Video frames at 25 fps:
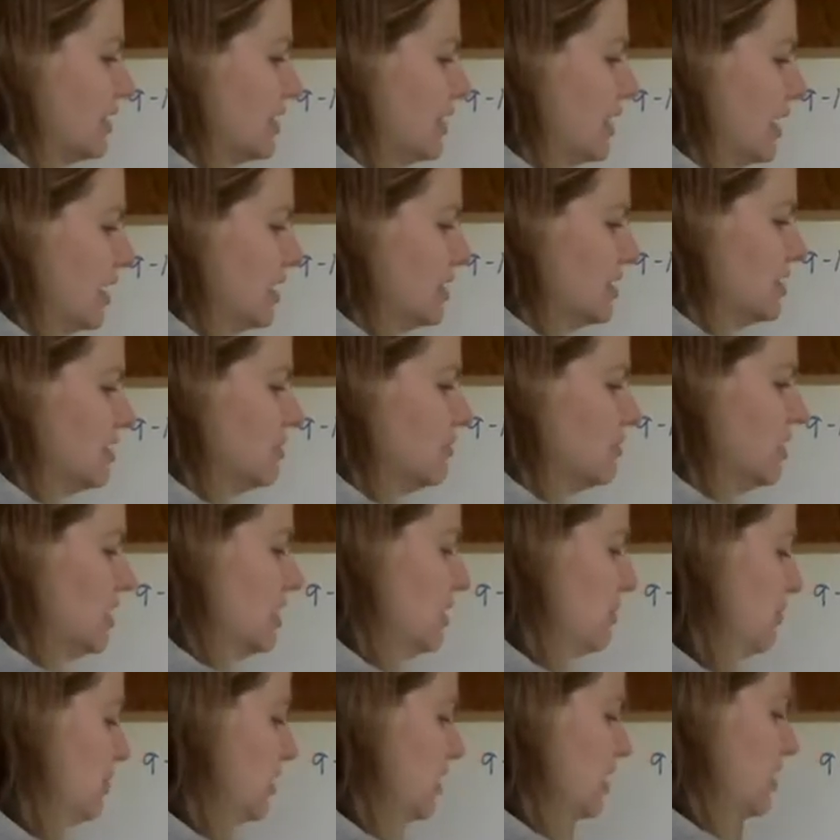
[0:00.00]
9 to
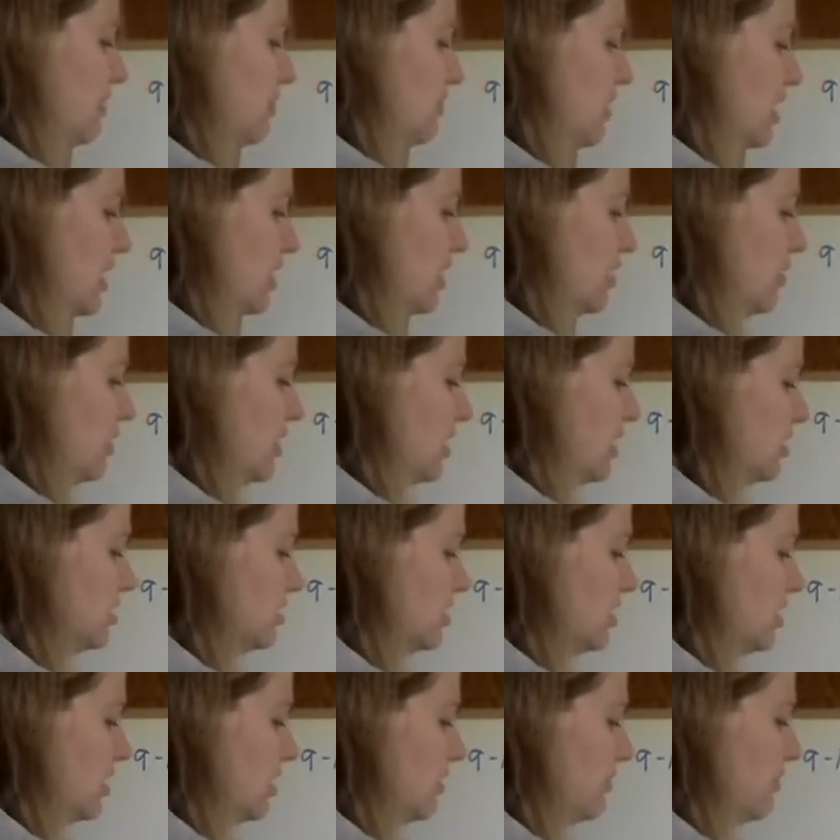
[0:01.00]
manipulate my
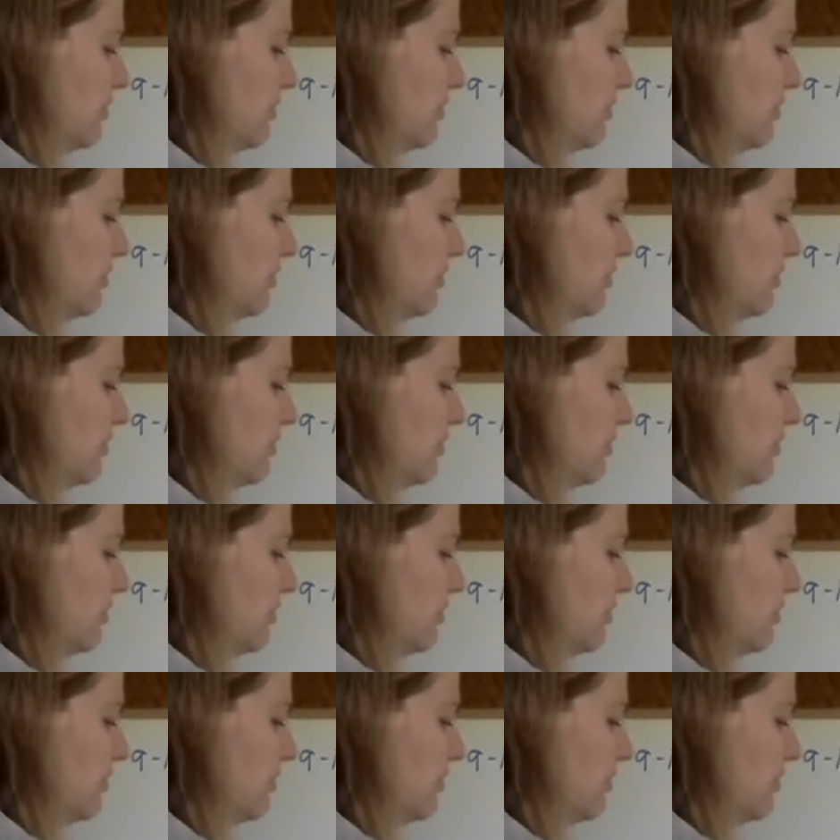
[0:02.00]
equation.